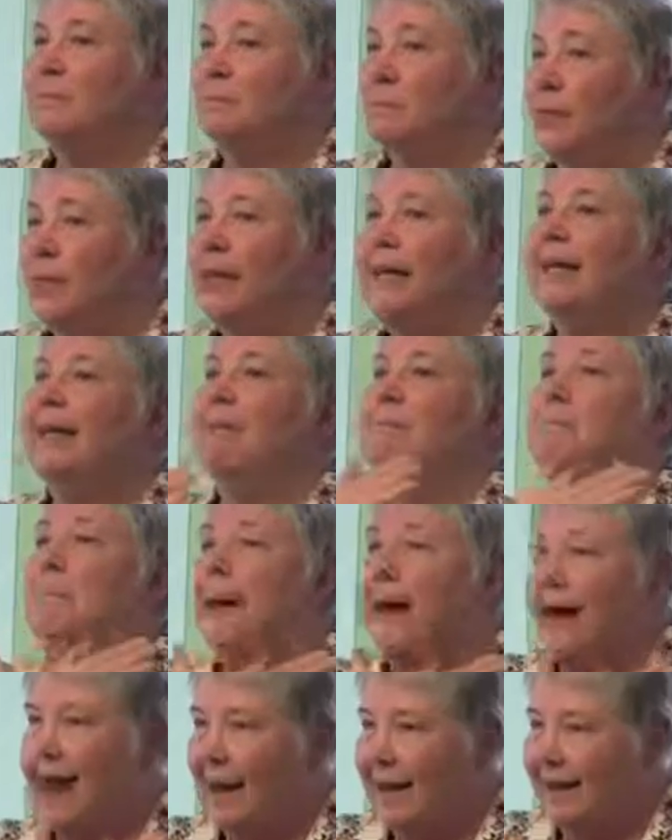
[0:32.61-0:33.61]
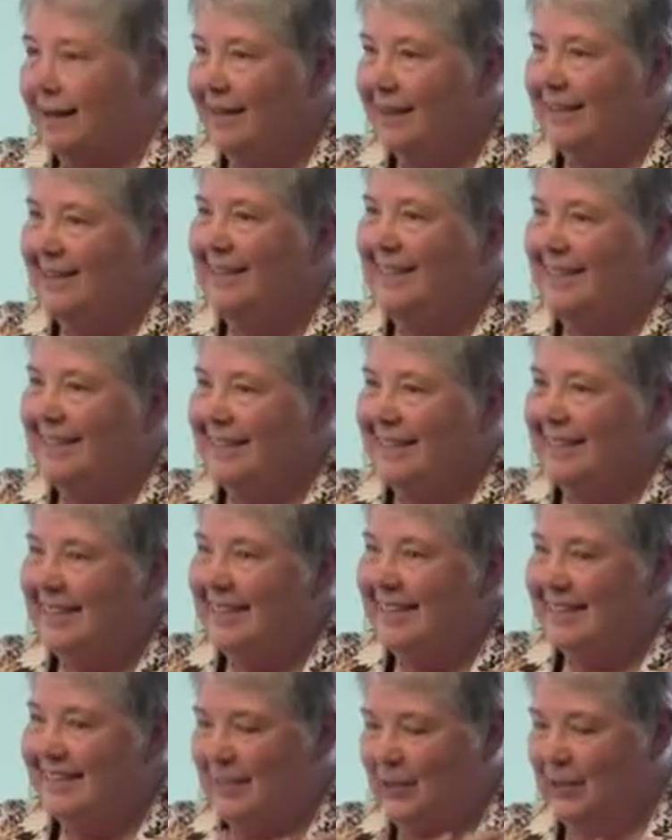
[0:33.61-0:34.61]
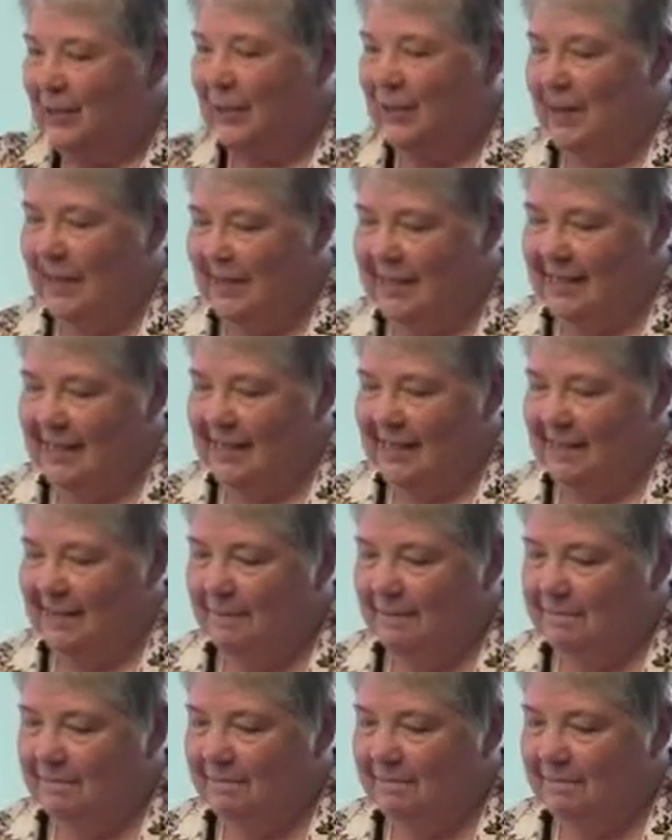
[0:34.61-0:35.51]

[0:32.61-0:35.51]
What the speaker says: Bring it back to us.